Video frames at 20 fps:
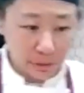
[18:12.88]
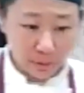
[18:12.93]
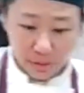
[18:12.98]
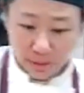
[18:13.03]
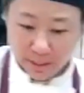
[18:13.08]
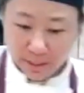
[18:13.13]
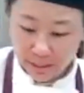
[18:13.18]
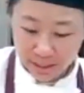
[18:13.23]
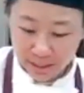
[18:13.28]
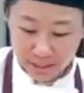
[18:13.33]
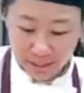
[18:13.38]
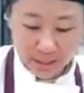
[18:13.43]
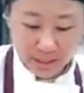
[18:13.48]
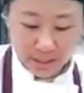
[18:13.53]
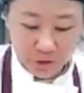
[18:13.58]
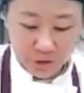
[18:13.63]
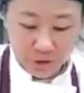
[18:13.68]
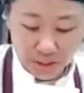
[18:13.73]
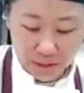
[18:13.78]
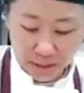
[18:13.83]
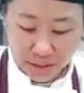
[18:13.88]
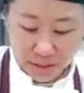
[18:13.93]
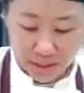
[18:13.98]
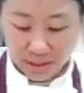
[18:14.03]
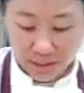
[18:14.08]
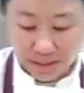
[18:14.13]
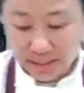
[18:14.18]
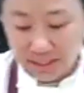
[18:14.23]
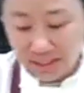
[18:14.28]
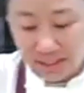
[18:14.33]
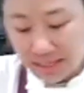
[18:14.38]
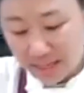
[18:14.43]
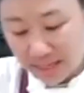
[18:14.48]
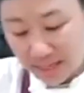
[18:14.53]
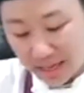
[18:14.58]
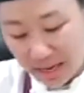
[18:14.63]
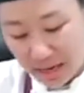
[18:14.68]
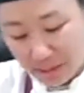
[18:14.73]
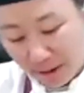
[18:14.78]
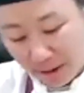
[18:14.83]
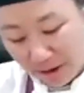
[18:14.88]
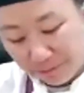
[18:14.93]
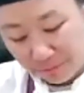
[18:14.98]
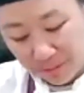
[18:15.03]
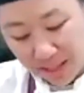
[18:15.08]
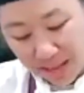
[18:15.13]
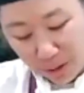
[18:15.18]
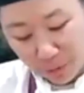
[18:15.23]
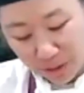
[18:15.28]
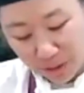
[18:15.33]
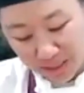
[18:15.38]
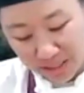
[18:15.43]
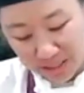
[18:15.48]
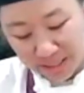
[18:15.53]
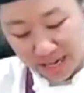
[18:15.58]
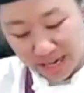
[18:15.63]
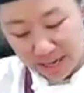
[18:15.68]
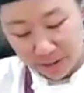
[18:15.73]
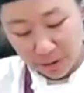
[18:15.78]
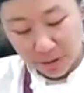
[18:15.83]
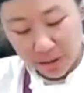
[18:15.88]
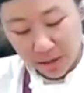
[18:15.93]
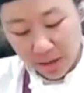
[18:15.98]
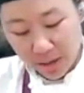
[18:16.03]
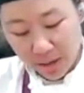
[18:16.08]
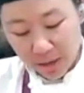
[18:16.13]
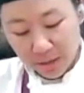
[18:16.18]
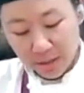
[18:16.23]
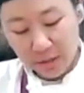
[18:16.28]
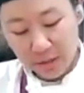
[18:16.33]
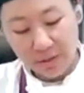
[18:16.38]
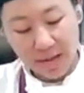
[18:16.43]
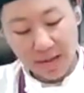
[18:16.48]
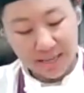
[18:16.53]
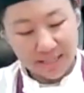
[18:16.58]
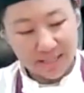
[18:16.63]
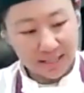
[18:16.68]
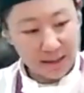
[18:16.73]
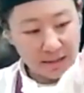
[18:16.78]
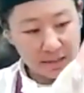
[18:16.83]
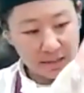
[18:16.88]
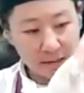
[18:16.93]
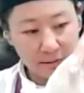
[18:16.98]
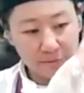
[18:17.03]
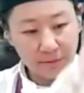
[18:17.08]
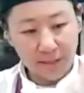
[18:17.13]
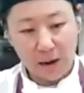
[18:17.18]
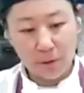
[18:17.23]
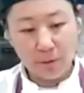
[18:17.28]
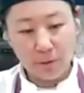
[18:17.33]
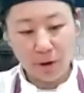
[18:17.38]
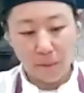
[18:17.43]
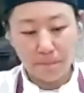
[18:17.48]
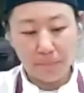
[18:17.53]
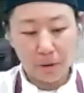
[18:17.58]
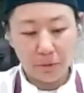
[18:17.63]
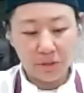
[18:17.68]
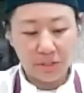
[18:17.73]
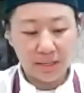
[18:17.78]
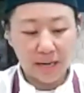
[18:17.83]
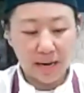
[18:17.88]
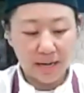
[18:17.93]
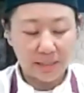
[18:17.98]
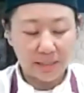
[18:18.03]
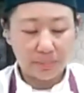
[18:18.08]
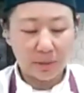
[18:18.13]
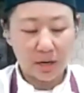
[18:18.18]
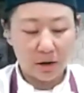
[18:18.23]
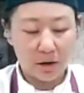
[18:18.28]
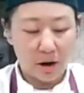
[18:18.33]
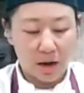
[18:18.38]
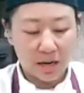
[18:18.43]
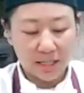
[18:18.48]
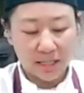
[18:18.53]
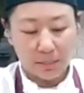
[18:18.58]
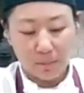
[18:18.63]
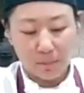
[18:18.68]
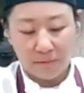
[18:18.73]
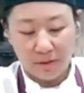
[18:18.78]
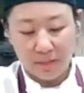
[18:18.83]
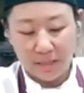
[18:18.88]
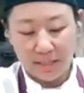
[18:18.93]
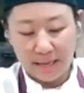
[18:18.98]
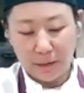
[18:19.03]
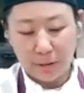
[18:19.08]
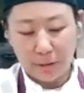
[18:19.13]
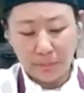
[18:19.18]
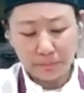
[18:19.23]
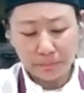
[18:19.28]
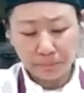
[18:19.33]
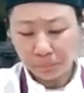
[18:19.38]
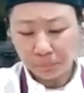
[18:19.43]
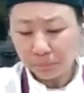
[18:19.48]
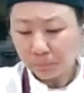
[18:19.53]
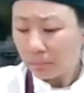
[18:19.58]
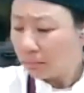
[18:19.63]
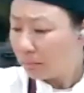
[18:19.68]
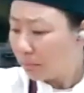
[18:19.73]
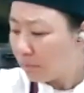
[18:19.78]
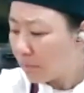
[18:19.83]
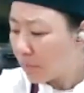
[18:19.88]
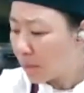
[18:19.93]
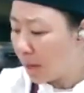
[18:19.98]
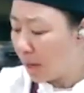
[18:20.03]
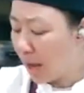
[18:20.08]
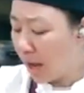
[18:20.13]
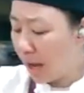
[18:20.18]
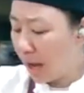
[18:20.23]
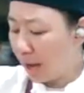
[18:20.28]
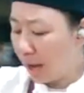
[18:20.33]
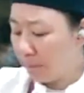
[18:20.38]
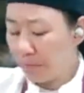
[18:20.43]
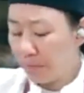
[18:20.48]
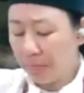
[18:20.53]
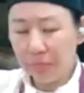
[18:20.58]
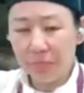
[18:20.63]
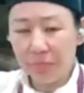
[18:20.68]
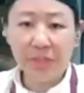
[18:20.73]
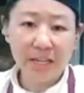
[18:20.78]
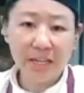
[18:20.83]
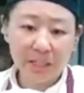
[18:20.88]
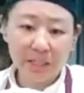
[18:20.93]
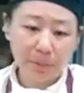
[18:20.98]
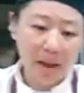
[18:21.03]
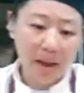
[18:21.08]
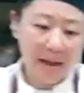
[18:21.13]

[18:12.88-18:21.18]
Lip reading: literally just going to stick it in my flour container so that it's nice and floured on both sides. I'm going to knock some of it down. This